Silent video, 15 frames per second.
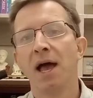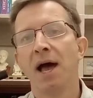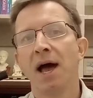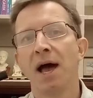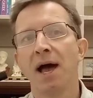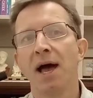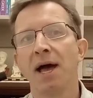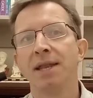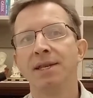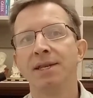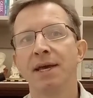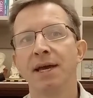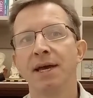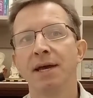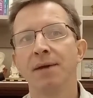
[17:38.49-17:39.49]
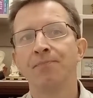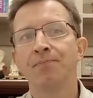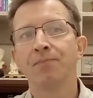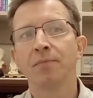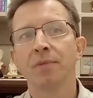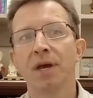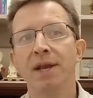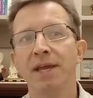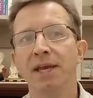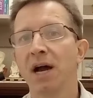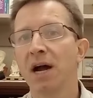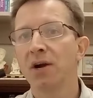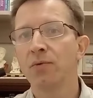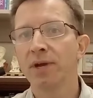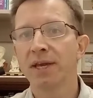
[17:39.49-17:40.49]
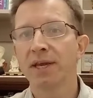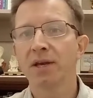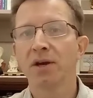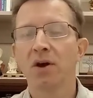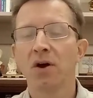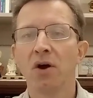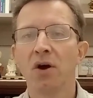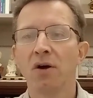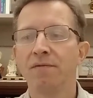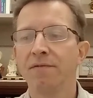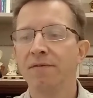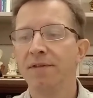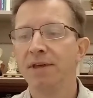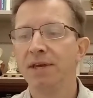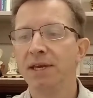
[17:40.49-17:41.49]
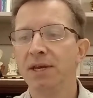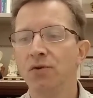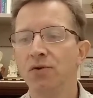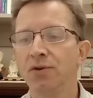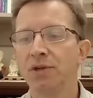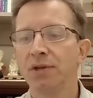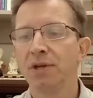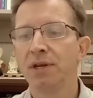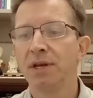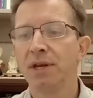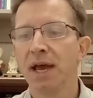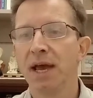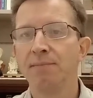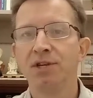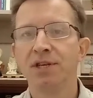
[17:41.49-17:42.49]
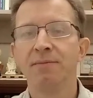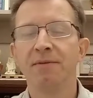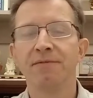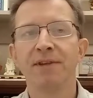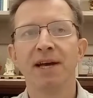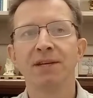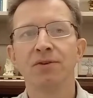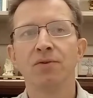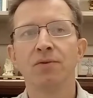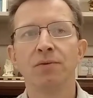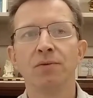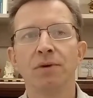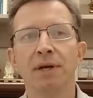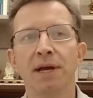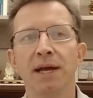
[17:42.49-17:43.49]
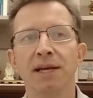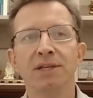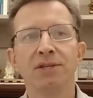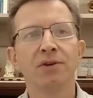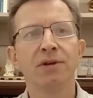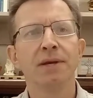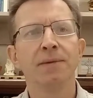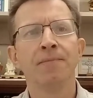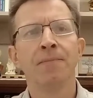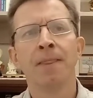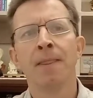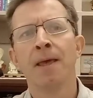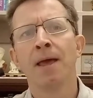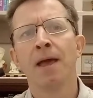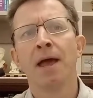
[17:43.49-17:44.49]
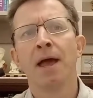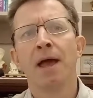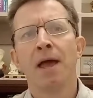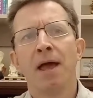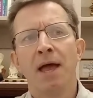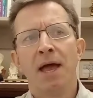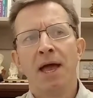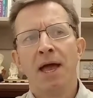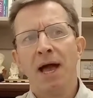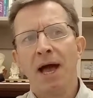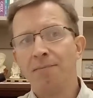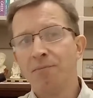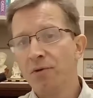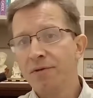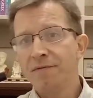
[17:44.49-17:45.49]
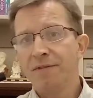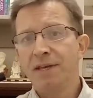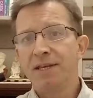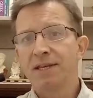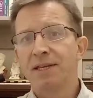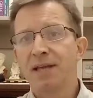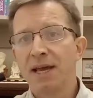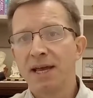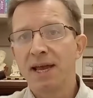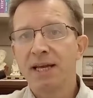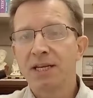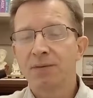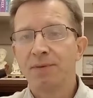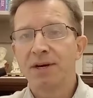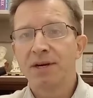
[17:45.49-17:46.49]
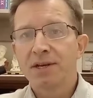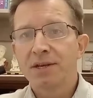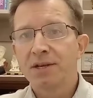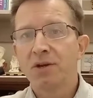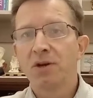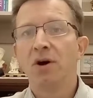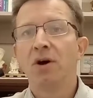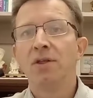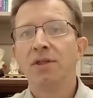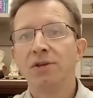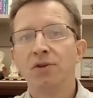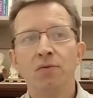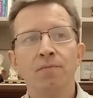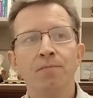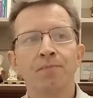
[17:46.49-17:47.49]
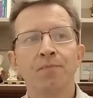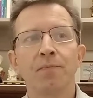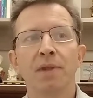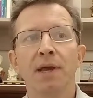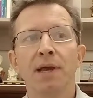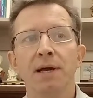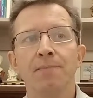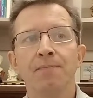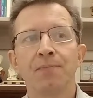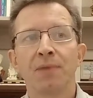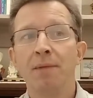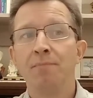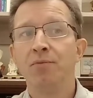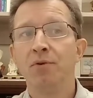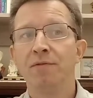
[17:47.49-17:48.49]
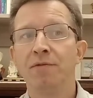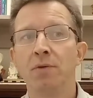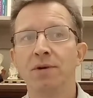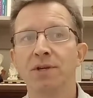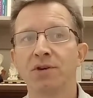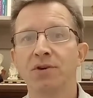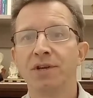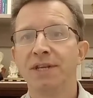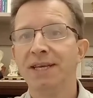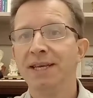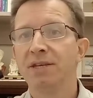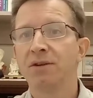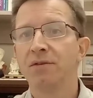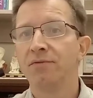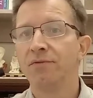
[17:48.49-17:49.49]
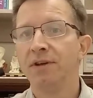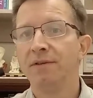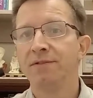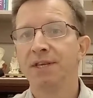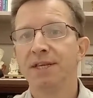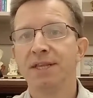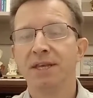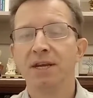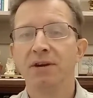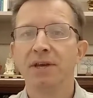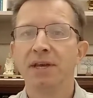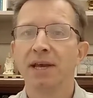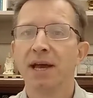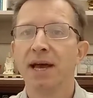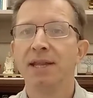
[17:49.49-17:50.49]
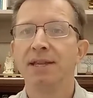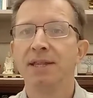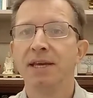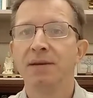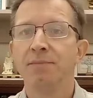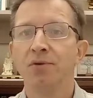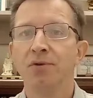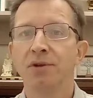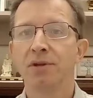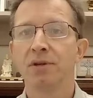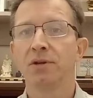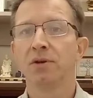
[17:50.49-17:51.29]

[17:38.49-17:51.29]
and Nick Hardwick of the Houston Museum of Natural History. And both of these experts on the tomb have put forward critiques of Reeves's theory, and they put